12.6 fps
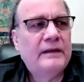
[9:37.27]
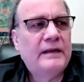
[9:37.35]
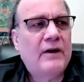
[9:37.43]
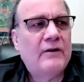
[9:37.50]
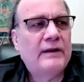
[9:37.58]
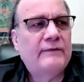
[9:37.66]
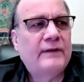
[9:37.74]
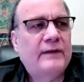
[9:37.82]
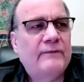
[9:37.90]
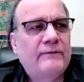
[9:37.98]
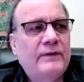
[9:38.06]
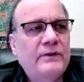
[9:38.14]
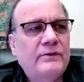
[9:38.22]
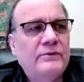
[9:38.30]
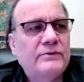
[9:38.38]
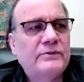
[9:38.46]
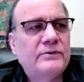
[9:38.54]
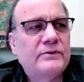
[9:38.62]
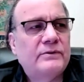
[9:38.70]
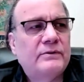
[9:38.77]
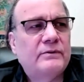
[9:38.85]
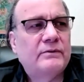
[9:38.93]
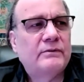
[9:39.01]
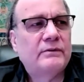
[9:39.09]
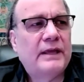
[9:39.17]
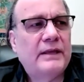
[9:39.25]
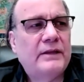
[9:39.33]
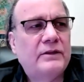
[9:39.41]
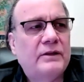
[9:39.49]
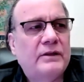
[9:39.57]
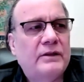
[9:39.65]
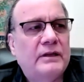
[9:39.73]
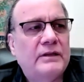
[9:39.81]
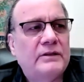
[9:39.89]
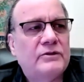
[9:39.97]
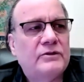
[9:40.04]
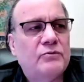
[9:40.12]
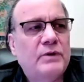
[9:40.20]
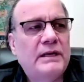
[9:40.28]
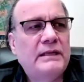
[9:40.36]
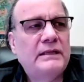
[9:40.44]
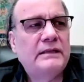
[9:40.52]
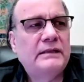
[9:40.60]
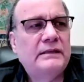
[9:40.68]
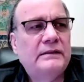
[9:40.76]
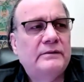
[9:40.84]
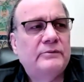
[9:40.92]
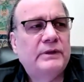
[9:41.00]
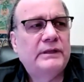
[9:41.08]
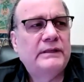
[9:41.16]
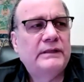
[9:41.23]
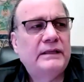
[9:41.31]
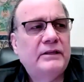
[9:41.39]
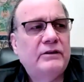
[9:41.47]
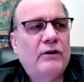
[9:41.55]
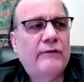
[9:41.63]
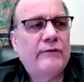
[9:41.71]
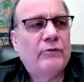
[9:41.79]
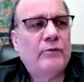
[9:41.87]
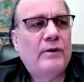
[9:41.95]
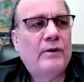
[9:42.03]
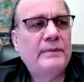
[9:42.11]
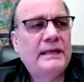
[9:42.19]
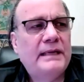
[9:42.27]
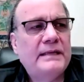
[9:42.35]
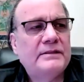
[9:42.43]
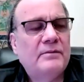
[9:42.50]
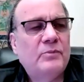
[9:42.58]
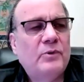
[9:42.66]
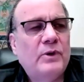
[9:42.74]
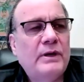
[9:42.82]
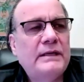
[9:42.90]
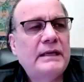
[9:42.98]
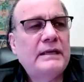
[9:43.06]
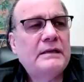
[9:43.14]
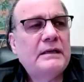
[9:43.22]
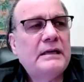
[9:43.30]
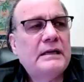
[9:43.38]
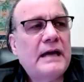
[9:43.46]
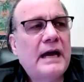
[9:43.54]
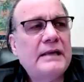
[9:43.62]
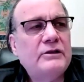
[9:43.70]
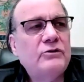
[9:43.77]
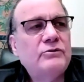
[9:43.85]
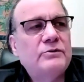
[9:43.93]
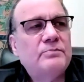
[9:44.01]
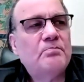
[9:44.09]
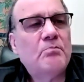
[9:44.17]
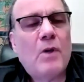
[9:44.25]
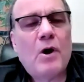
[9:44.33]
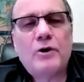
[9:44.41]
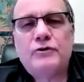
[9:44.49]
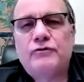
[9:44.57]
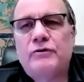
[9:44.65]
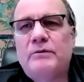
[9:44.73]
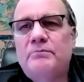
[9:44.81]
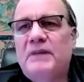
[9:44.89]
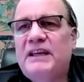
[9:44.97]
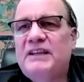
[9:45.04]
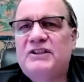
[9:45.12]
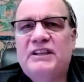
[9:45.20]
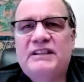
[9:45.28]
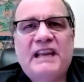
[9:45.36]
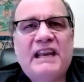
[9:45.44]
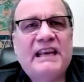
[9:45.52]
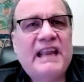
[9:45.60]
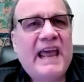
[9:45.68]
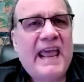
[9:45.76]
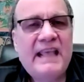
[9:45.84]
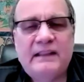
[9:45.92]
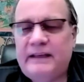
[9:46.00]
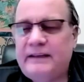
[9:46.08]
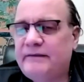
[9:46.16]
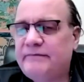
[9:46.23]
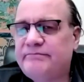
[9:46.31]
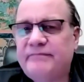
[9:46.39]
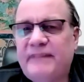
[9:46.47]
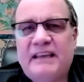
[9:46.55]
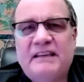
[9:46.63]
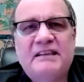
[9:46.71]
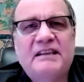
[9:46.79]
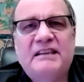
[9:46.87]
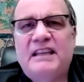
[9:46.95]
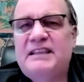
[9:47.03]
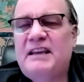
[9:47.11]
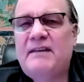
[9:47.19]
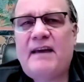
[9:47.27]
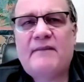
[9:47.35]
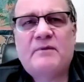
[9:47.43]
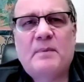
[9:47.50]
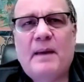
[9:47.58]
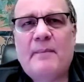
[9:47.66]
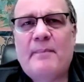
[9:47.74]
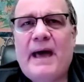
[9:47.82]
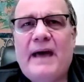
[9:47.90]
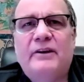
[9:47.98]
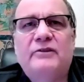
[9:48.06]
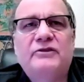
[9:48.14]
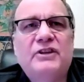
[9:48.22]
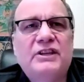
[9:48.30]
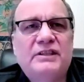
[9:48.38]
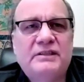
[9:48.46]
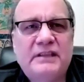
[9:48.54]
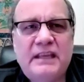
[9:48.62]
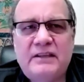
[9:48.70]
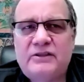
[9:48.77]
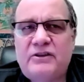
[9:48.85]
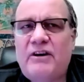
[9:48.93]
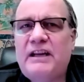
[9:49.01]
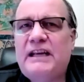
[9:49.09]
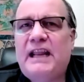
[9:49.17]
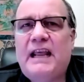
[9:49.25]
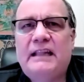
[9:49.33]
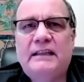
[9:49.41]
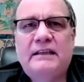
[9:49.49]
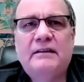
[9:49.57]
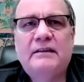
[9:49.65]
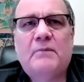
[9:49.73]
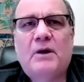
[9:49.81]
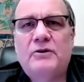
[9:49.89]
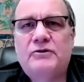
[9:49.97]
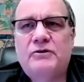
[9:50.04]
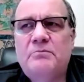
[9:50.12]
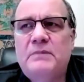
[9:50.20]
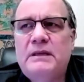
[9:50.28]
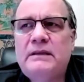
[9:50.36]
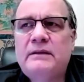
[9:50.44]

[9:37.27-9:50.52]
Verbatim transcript: now, if it feels like it's really, really overwhelming at some point, I'd use marjoram and just inhale it. Like doesn't even have to be a pattern. Just start inhaling the marjoram